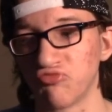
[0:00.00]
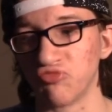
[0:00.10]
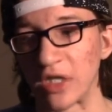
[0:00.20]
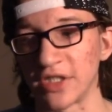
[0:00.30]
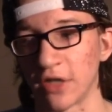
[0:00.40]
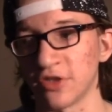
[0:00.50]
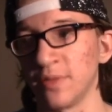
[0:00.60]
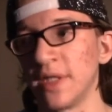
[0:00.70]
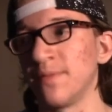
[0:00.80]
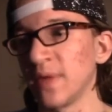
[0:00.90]
reach out to
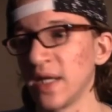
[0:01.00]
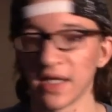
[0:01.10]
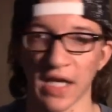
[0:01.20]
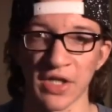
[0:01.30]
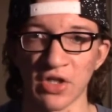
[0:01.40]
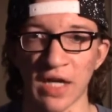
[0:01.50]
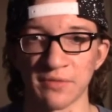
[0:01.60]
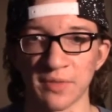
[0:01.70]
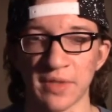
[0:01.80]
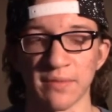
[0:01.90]
me. I know I'm
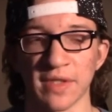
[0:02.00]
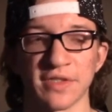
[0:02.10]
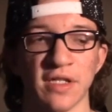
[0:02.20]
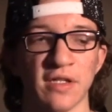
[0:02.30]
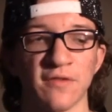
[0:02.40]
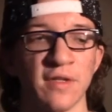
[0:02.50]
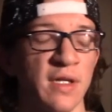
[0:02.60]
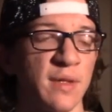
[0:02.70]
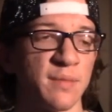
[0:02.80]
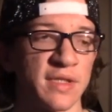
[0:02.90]
repeating myself,
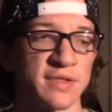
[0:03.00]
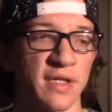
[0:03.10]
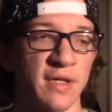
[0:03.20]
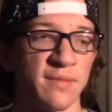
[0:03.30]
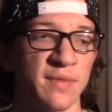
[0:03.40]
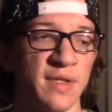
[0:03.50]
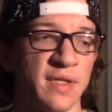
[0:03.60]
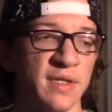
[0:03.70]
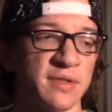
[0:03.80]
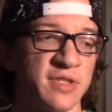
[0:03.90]
but um,
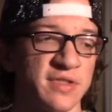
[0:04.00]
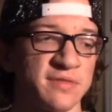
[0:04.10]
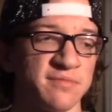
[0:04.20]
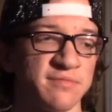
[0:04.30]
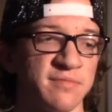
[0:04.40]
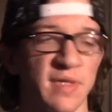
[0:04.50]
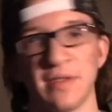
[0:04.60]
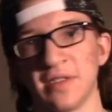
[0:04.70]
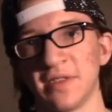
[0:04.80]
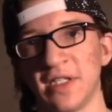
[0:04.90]
just I
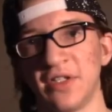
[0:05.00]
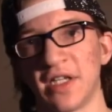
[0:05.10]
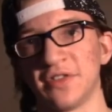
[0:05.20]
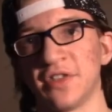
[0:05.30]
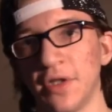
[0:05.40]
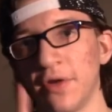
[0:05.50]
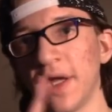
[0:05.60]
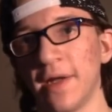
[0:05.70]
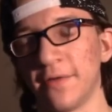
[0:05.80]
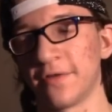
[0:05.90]
just need you guys to know
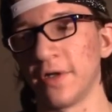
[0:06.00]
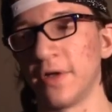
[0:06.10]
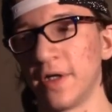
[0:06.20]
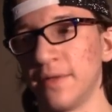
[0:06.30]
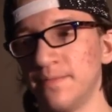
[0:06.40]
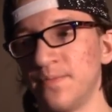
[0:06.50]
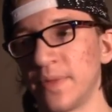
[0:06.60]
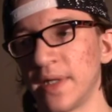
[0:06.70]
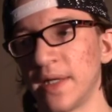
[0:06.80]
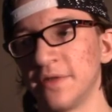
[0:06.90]
that. So
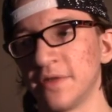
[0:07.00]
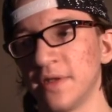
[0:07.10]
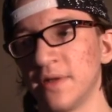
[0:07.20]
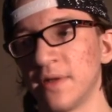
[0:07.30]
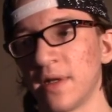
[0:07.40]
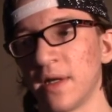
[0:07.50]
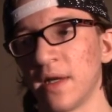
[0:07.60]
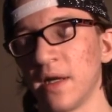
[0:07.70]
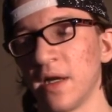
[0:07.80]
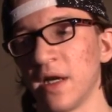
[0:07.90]
um, yeah, so
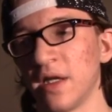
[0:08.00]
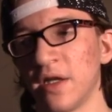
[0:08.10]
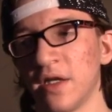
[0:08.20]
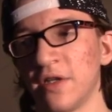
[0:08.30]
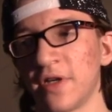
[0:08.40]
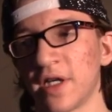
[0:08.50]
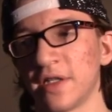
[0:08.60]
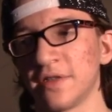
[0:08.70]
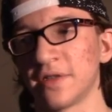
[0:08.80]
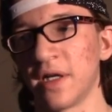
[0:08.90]
I, lo I, love you
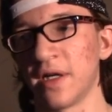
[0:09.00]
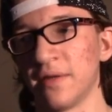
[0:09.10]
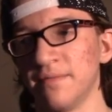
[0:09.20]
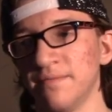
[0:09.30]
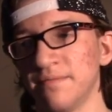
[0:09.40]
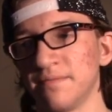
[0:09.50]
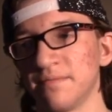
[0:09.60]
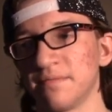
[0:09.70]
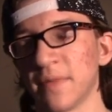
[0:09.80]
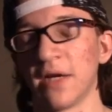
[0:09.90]
guys. Um,
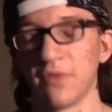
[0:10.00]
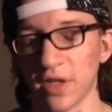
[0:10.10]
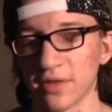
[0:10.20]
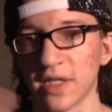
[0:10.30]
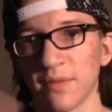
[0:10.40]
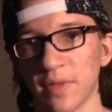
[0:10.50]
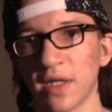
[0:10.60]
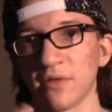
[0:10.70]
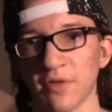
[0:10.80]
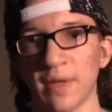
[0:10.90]
I will get
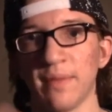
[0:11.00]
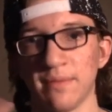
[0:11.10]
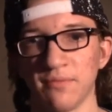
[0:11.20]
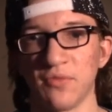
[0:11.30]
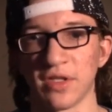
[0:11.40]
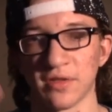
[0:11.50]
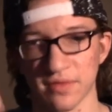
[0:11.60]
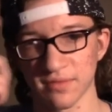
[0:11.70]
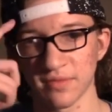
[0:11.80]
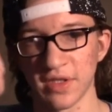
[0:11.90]
better with my with
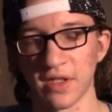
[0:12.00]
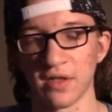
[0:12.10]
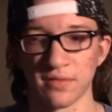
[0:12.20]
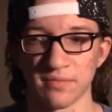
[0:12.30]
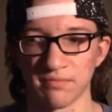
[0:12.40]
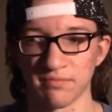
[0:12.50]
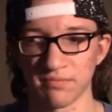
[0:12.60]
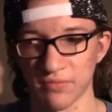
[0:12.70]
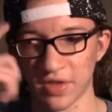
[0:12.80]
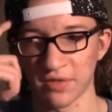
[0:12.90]
you know
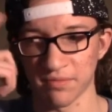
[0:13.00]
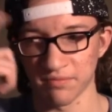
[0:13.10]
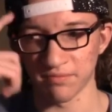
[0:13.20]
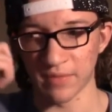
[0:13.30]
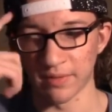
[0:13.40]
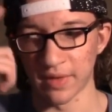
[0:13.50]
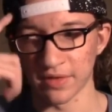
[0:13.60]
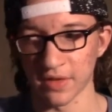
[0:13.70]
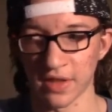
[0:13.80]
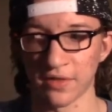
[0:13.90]
with my
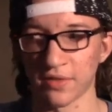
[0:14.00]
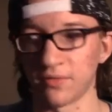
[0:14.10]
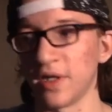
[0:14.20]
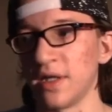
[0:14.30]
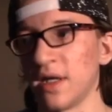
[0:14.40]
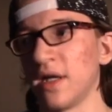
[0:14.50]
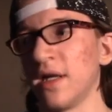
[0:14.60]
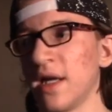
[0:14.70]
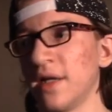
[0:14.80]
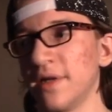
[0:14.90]
mental health and
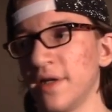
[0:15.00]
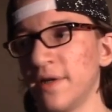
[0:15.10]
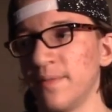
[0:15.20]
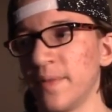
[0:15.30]
whatnot, and um,